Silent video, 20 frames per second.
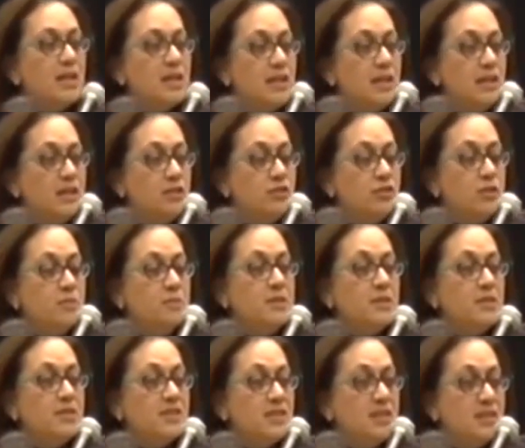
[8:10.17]
Egypt
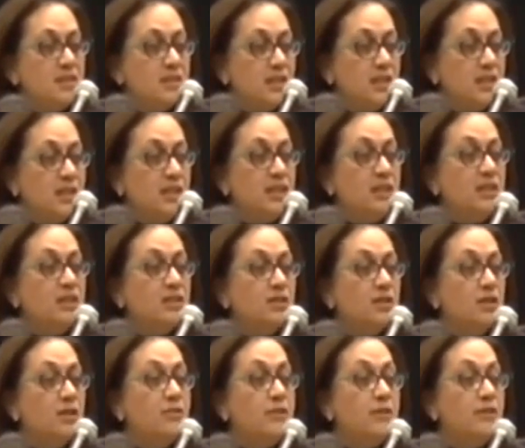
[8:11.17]
is in
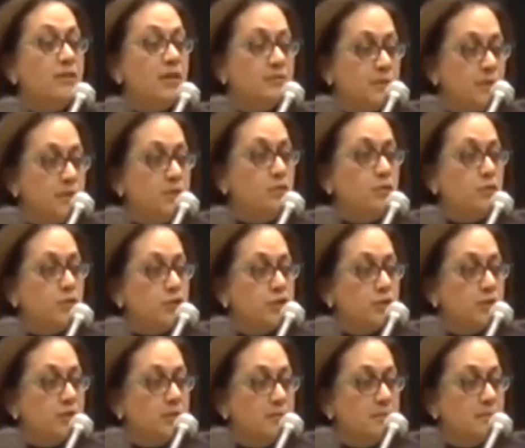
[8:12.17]
need of a
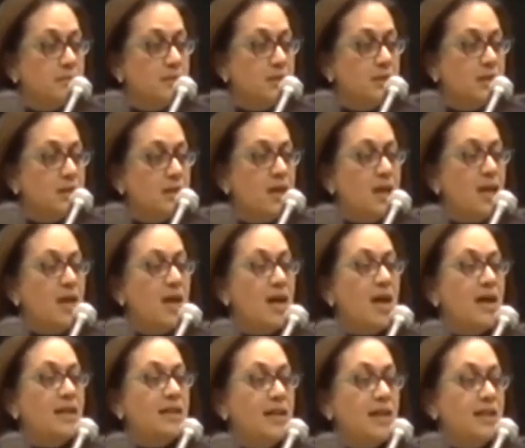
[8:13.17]
revolution,
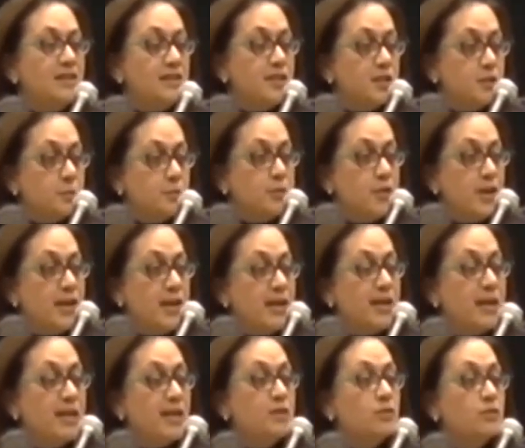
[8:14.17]
and let us pray
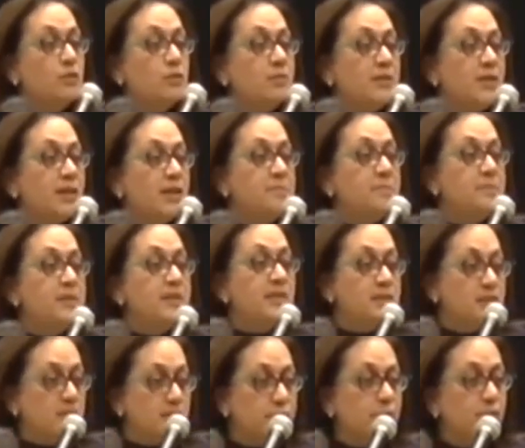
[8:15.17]
it will be a
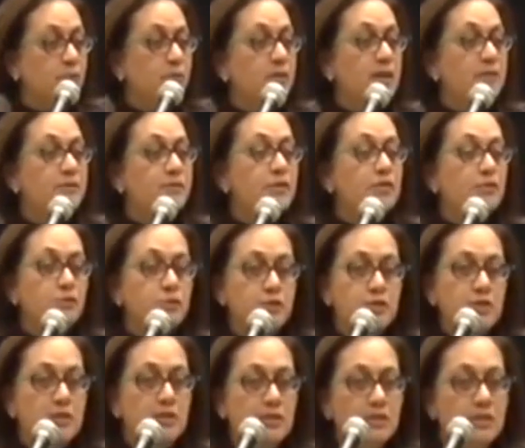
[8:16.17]
peaceful
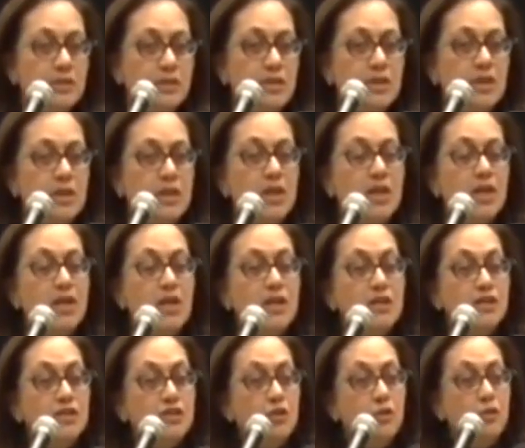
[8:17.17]
revolution.
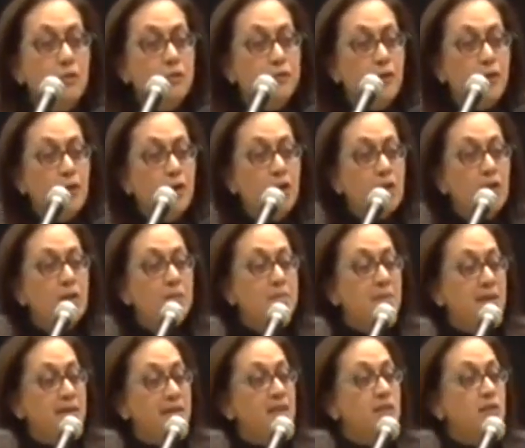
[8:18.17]
So far,
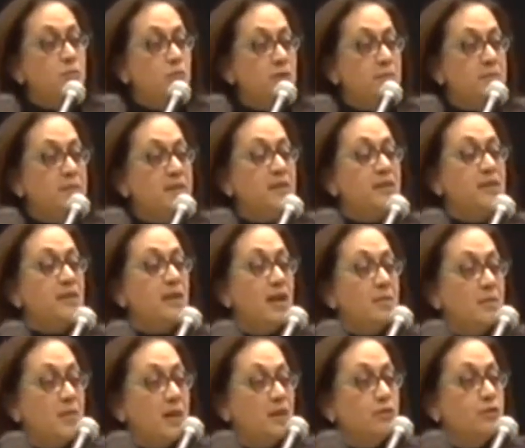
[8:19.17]
men and women
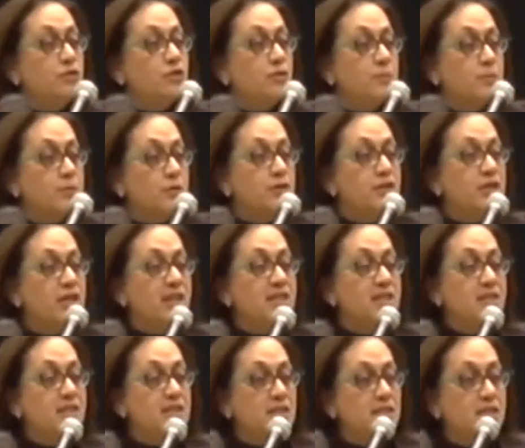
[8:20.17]
come out to
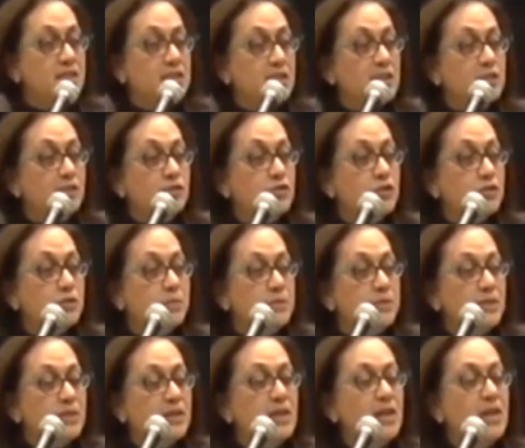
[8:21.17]
protest in
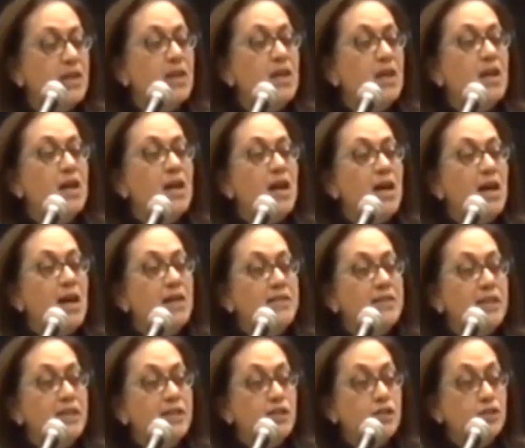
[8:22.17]
Egypt, and
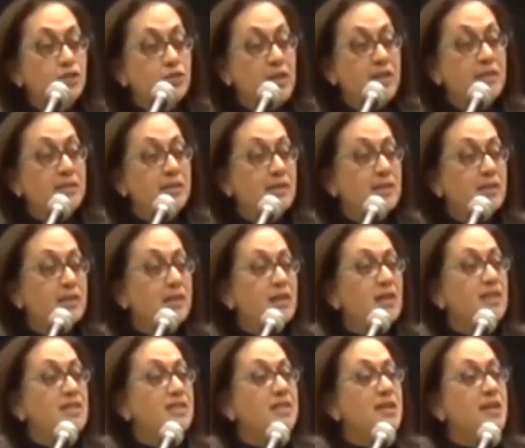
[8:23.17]
their
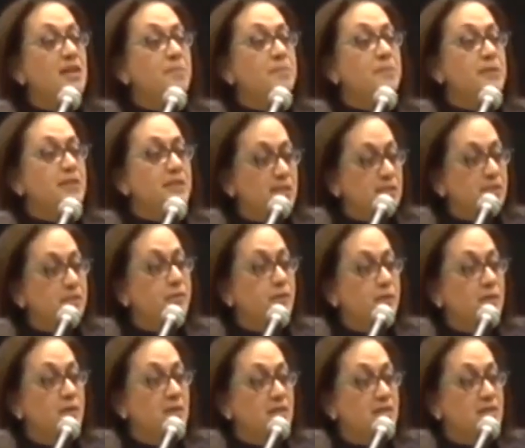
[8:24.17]
strength is their
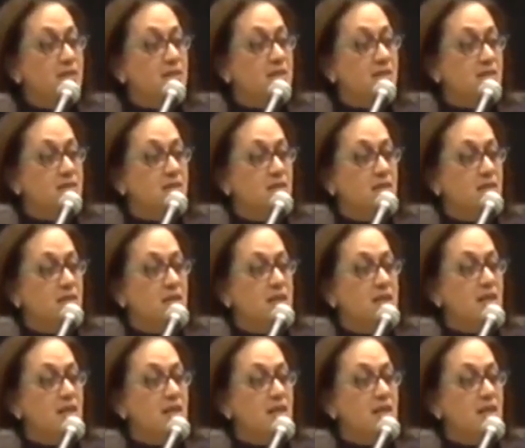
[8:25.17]
peacefulness.